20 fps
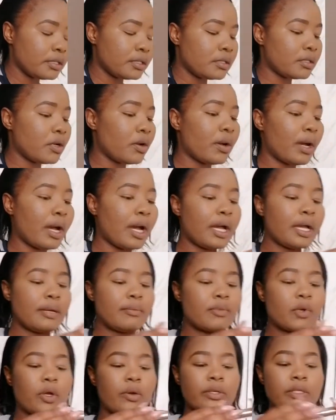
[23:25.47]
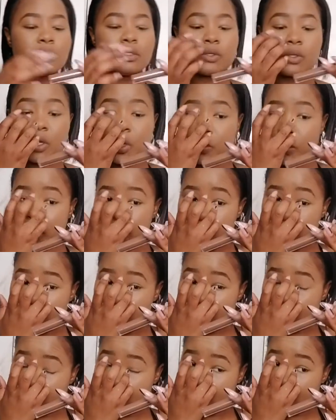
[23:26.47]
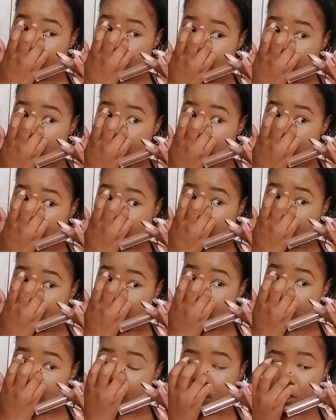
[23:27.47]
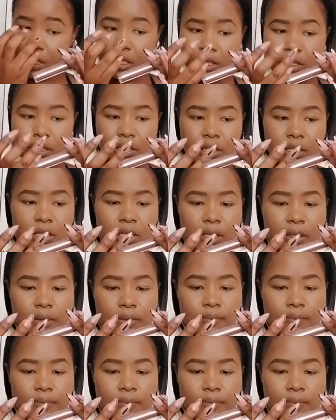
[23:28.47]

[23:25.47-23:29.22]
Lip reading: So I am going to go in with this